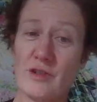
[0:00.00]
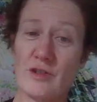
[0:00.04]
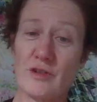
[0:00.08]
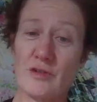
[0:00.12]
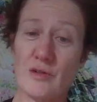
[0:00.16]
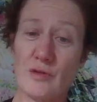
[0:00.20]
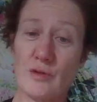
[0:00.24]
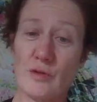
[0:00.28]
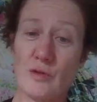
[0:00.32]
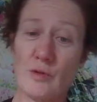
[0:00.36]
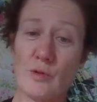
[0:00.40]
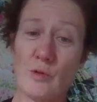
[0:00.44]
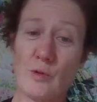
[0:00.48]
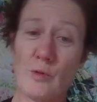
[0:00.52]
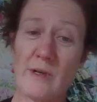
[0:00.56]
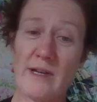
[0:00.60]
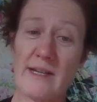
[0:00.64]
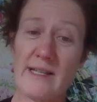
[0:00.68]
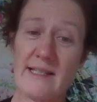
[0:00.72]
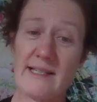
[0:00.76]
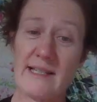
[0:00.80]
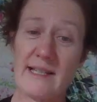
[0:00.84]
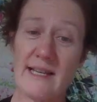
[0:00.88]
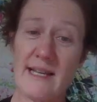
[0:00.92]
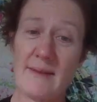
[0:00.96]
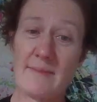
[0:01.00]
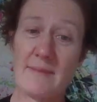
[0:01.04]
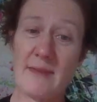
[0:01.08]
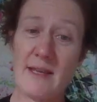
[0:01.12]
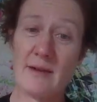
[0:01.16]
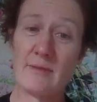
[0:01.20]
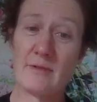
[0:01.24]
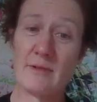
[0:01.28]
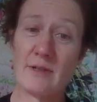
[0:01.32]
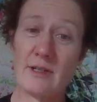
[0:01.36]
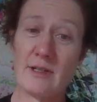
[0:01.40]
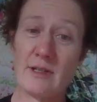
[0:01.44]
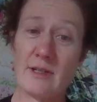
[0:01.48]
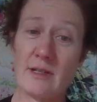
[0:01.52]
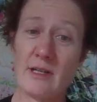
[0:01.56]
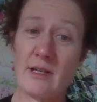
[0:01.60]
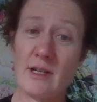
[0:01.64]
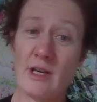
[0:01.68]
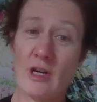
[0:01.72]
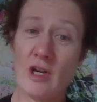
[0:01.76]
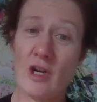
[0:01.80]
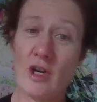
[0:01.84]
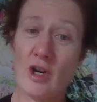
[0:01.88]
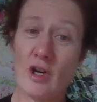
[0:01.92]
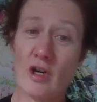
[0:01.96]
told to always keep that one
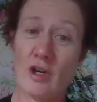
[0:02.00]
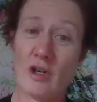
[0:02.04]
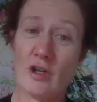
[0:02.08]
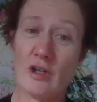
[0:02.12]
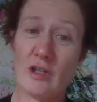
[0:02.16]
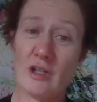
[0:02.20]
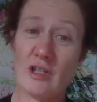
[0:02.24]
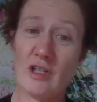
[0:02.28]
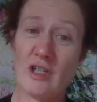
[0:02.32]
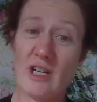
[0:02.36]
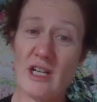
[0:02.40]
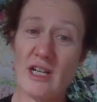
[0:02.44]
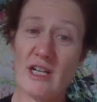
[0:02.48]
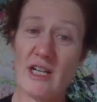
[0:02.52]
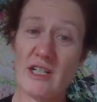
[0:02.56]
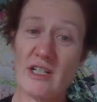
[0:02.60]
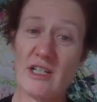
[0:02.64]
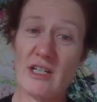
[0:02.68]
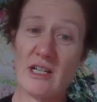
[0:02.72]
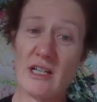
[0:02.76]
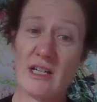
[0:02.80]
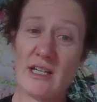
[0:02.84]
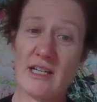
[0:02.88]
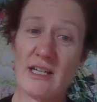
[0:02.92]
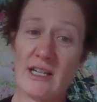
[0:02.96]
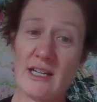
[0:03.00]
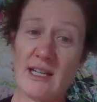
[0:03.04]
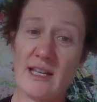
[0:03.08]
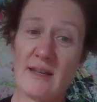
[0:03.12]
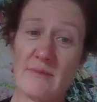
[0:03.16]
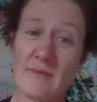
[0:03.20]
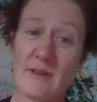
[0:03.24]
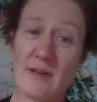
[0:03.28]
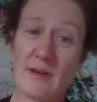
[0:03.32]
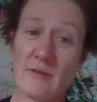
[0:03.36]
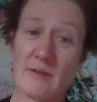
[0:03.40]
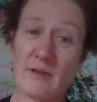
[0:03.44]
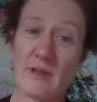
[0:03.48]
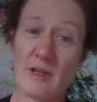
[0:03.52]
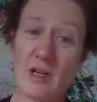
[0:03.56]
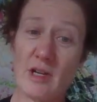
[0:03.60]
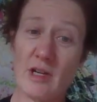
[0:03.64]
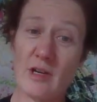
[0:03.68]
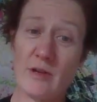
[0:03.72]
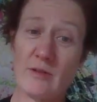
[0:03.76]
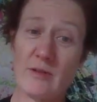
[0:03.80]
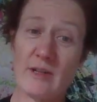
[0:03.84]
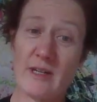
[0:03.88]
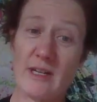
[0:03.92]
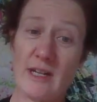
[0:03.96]
on a charger and keep that one
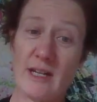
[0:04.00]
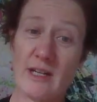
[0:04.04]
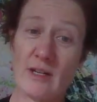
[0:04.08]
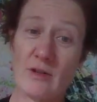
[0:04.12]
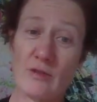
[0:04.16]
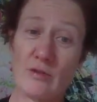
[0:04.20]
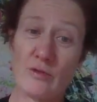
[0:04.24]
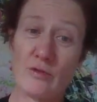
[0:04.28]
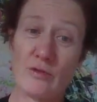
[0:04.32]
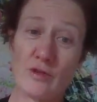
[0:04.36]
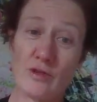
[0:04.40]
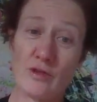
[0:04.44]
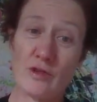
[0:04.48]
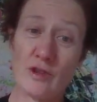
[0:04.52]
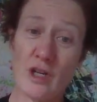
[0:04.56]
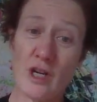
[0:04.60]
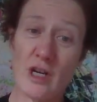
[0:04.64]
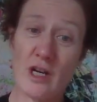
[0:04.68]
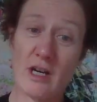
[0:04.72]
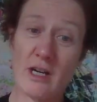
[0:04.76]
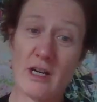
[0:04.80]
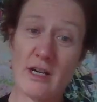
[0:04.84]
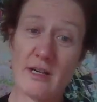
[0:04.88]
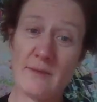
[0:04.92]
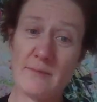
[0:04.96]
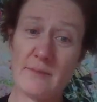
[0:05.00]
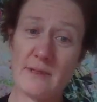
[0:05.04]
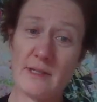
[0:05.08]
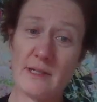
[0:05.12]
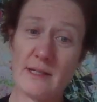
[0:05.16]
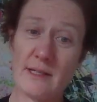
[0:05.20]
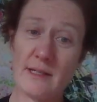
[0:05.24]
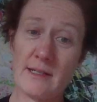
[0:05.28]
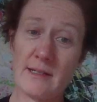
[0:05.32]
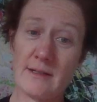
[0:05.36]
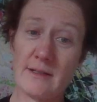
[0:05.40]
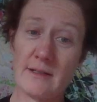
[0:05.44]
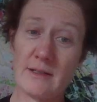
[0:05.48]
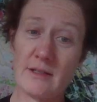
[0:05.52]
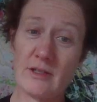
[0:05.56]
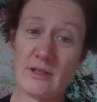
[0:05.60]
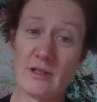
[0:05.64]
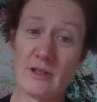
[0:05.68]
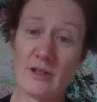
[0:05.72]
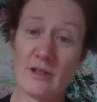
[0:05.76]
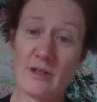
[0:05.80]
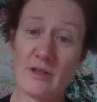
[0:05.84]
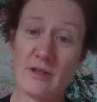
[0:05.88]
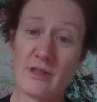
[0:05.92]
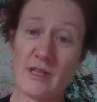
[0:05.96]
going at all times.
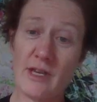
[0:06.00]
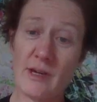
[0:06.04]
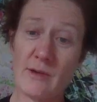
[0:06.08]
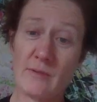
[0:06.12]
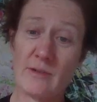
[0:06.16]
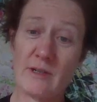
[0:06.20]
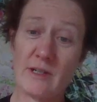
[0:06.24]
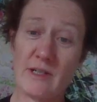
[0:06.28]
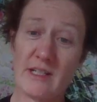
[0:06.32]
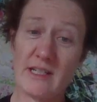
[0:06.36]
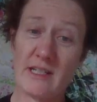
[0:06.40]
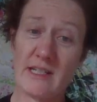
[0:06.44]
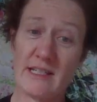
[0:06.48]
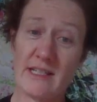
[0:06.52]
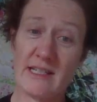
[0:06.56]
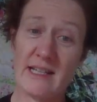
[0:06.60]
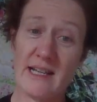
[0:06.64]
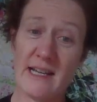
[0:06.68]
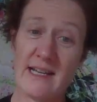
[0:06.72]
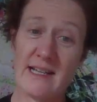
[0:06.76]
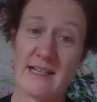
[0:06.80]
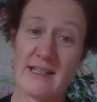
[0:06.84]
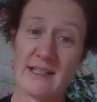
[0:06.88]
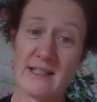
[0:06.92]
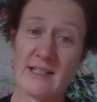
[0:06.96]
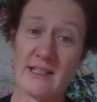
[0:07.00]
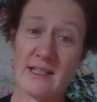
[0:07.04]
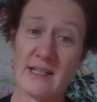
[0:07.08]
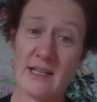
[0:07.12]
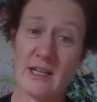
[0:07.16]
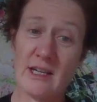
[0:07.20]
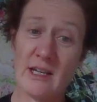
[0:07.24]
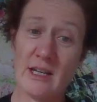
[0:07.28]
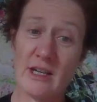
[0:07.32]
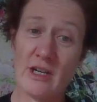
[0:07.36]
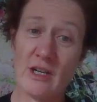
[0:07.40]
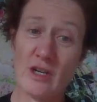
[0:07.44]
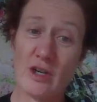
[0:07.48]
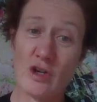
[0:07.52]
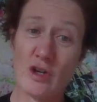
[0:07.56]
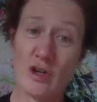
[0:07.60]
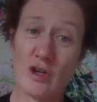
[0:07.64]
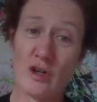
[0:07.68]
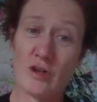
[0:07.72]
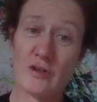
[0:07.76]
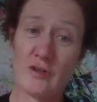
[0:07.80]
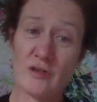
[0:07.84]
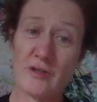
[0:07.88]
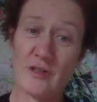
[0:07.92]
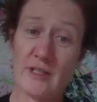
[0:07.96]
So that one just stays
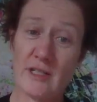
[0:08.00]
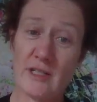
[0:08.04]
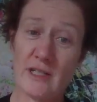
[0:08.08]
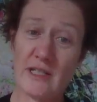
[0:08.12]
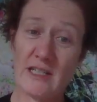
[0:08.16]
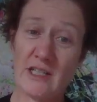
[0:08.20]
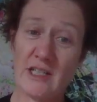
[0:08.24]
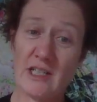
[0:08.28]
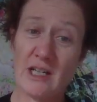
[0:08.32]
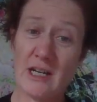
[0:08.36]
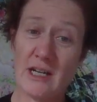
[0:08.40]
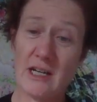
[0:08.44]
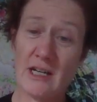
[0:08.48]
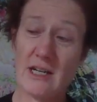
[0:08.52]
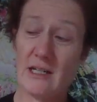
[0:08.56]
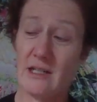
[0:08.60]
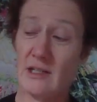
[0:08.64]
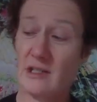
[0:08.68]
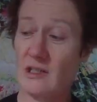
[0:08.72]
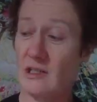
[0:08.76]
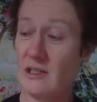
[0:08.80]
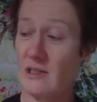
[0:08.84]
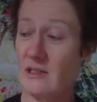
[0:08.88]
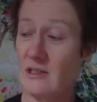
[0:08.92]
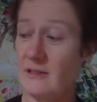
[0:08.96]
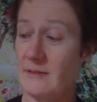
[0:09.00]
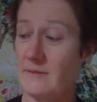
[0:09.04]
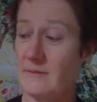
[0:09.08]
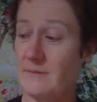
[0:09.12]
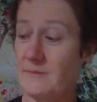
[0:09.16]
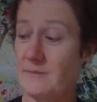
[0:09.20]
constantly charged.